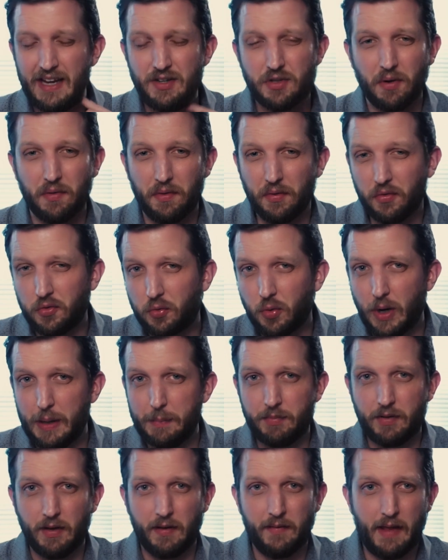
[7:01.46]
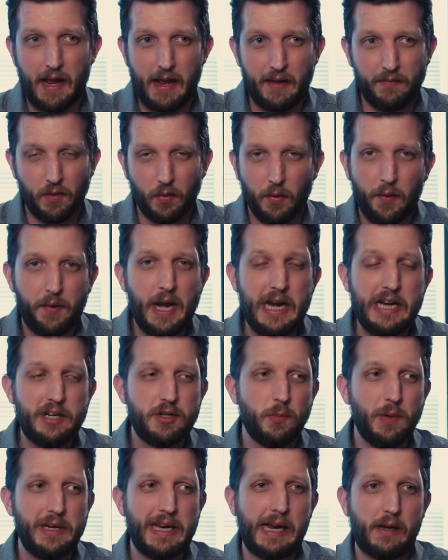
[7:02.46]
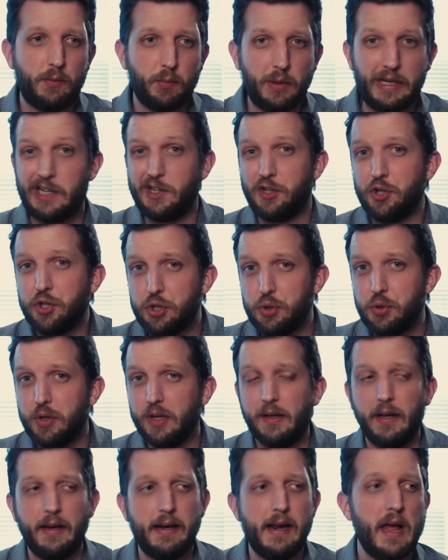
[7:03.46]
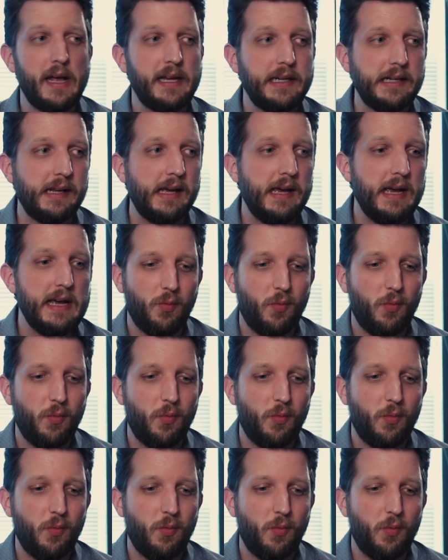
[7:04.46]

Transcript: nature of the script and the location we had to shoot it at night.